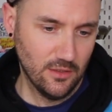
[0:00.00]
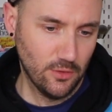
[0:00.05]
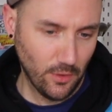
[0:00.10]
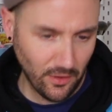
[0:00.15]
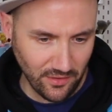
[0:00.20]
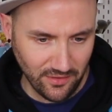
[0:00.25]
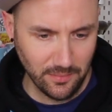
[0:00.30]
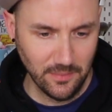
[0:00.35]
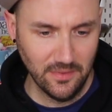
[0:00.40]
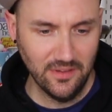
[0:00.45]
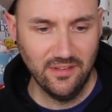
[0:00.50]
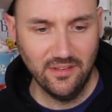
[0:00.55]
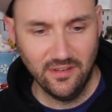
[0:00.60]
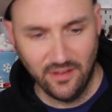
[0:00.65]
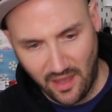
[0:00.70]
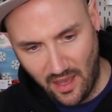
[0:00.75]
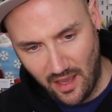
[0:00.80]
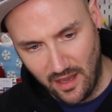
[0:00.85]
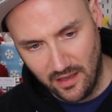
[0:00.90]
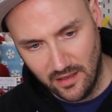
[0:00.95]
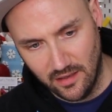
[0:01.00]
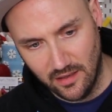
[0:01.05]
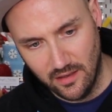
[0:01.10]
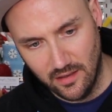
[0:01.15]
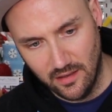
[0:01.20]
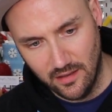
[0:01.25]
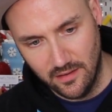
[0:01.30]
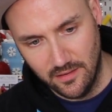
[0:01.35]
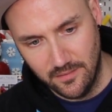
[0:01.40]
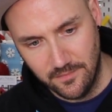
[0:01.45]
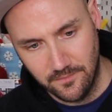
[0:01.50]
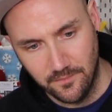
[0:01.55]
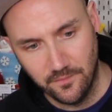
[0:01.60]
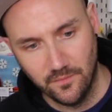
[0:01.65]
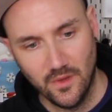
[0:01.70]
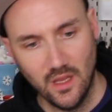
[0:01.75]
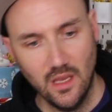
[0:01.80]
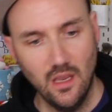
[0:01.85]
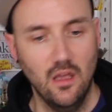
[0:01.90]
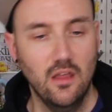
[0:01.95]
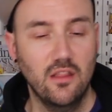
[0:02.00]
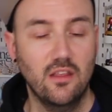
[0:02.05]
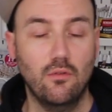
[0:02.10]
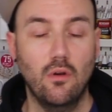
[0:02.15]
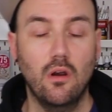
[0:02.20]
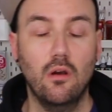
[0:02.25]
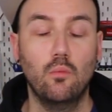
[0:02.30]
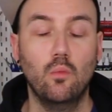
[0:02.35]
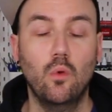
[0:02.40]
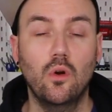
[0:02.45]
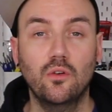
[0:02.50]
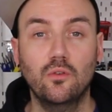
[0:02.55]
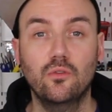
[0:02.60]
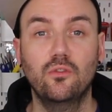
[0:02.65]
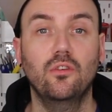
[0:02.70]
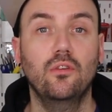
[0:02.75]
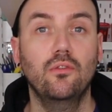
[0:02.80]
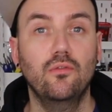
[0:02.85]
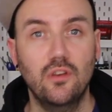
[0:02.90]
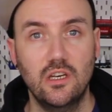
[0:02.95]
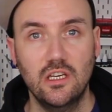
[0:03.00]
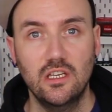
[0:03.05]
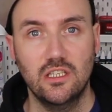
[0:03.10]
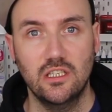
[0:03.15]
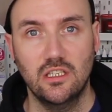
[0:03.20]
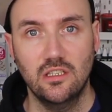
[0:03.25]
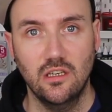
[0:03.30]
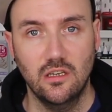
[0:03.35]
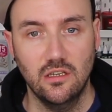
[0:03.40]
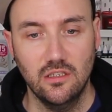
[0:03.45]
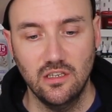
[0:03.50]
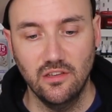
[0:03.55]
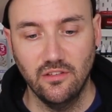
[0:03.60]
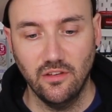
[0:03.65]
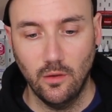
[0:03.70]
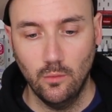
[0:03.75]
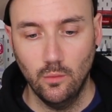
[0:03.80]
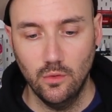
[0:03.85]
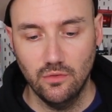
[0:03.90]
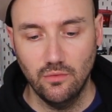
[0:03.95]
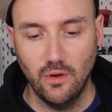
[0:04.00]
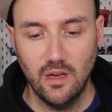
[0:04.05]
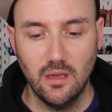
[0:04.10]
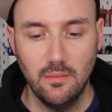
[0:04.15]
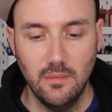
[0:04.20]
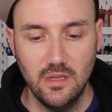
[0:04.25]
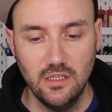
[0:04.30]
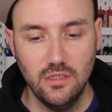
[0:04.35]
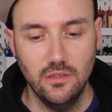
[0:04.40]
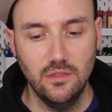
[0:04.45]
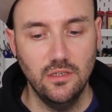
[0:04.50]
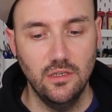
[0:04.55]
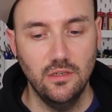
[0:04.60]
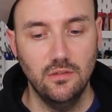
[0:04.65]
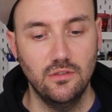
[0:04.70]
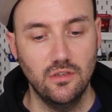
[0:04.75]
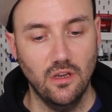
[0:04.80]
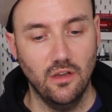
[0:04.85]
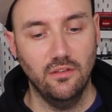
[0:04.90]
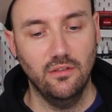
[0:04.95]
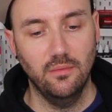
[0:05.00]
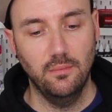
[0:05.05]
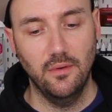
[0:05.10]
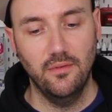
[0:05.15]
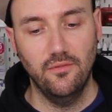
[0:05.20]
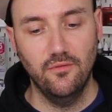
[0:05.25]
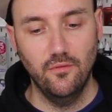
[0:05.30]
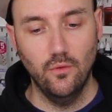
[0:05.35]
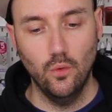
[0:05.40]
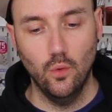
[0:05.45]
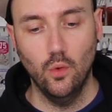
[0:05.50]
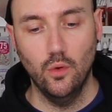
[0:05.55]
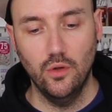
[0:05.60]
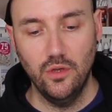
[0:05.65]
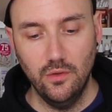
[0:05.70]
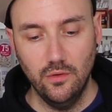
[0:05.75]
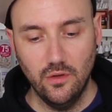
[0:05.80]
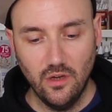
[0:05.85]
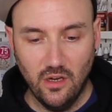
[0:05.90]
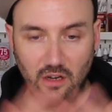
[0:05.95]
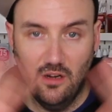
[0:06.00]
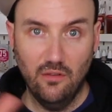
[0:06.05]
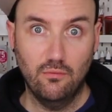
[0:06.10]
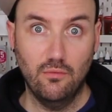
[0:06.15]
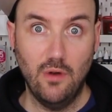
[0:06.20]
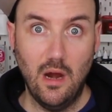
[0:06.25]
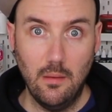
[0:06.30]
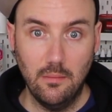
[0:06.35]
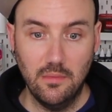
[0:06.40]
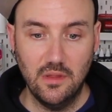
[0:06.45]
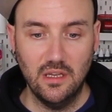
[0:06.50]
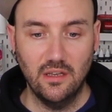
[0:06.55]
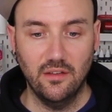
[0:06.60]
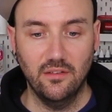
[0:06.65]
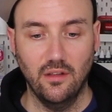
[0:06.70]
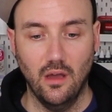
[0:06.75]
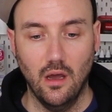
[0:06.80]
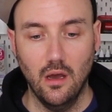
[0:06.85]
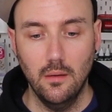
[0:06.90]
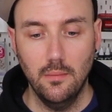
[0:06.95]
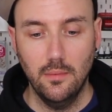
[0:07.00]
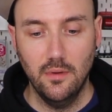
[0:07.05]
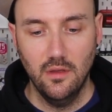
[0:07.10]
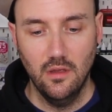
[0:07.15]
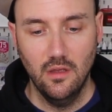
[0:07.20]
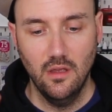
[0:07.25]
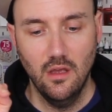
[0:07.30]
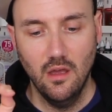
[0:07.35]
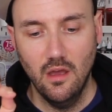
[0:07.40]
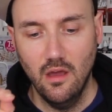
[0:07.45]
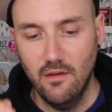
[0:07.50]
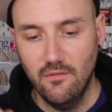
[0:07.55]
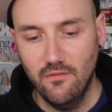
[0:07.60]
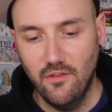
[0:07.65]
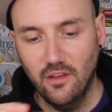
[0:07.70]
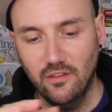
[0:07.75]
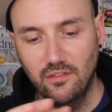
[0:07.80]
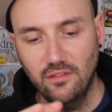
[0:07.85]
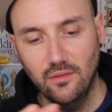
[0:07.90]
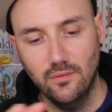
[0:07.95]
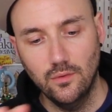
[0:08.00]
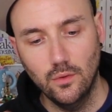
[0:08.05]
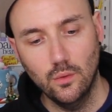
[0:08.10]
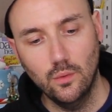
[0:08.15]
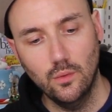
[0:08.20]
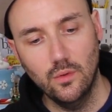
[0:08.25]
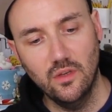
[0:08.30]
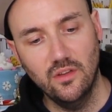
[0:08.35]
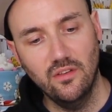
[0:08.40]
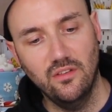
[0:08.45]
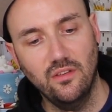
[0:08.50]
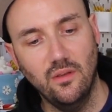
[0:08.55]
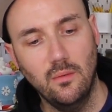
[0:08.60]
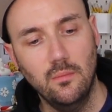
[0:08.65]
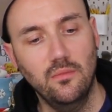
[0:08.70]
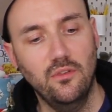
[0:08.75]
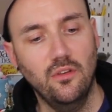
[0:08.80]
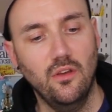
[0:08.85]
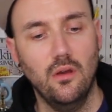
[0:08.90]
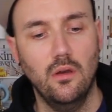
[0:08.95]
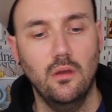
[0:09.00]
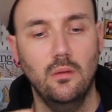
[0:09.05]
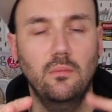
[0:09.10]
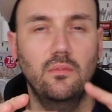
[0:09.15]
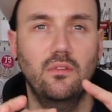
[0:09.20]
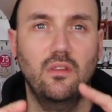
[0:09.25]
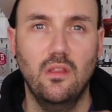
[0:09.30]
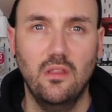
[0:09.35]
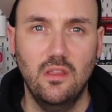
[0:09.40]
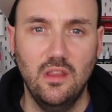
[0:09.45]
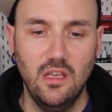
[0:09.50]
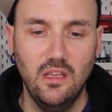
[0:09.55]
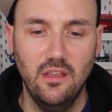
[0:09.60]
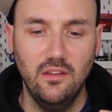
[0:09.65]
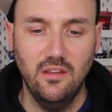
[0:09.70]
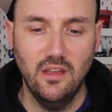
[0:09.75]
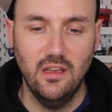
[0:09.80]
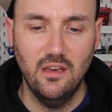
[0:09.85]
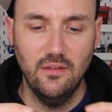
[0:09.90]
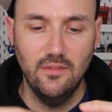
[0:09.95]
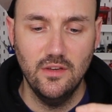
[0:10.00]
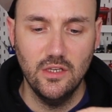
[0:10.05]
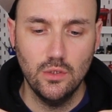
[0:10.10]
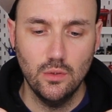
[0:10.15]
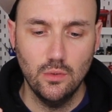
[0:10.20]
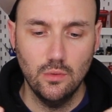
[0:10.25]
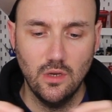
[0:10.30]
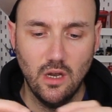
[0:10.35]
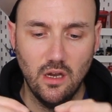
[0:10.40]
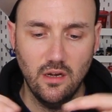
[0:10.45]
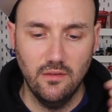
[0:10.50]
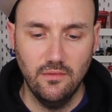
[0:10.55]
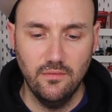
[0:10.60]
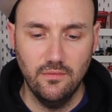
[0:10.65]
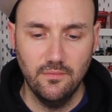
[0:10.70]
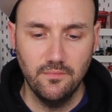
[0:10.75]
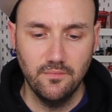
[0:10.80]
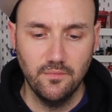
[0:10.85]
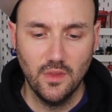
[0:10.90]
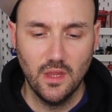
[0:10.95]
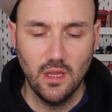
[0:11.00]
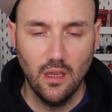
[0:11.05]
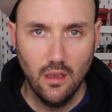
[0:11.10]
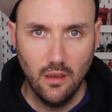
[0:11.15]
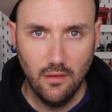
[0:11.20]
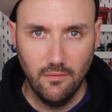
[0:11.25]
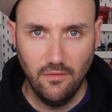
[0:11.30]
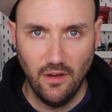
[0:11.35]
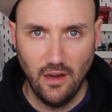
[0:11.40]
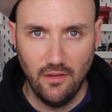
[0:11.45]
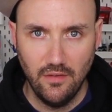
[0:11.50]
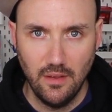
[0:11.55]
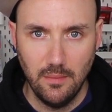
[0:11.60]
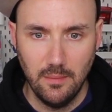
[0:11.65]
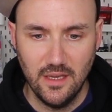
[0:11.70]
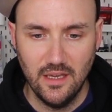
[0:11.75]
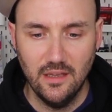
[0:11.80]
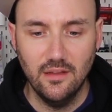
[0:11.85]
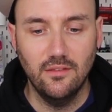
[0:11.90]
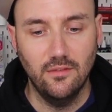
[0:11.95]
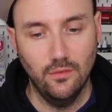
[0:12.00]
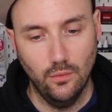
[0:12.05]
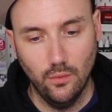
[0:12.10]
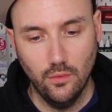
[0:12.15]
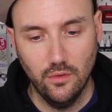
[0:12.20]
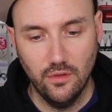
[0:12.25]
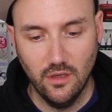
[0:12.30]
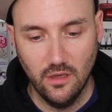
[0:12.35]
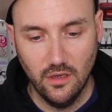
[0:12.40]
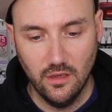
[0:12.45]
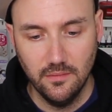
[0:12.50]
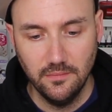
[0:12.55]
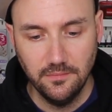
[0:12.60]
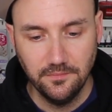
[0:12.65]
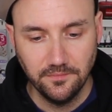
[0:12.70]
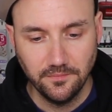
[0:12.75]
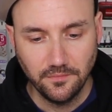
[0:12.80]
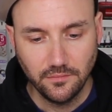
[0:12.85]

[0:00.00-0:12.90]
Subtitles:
Christmas cake. There are 1 or 2 finishing touches I would recommend you do just before you kind of wrap things up. First of all, sometimes these individual kind of fluffy bits, or the